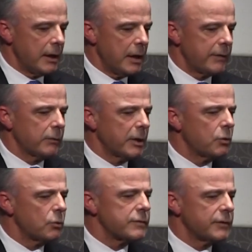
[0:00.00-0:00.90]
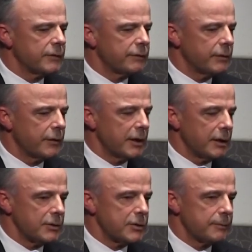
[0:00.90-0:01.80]
everyone looks for different
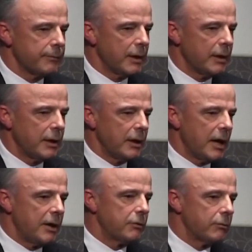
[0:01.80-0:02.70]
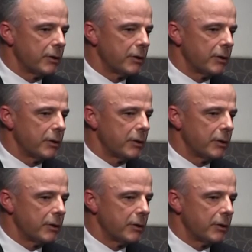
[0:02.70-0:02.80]
things. Andrew